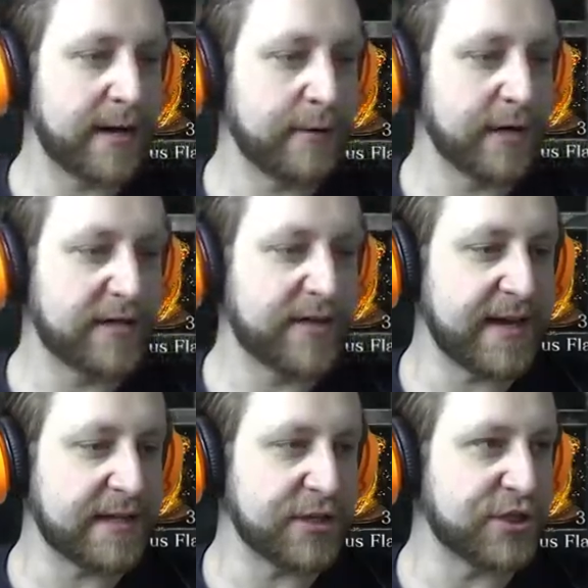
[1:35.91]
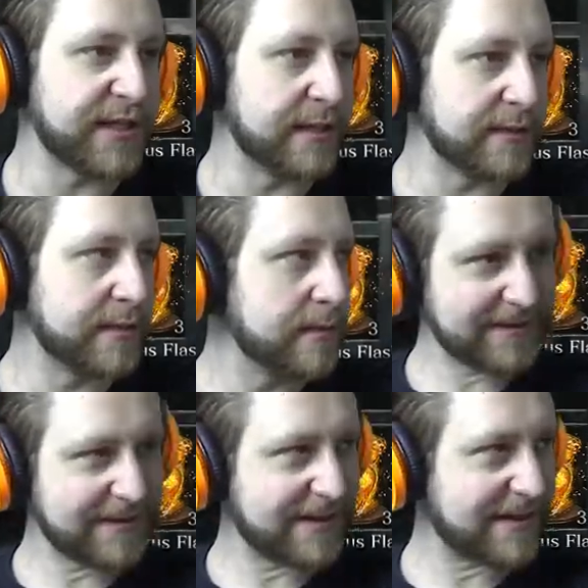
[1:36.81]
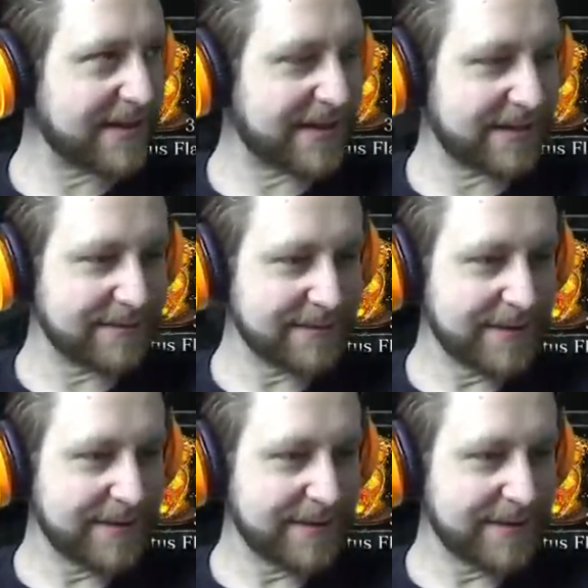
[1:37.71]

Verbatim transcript: I'm gonna take the shield. Ugh.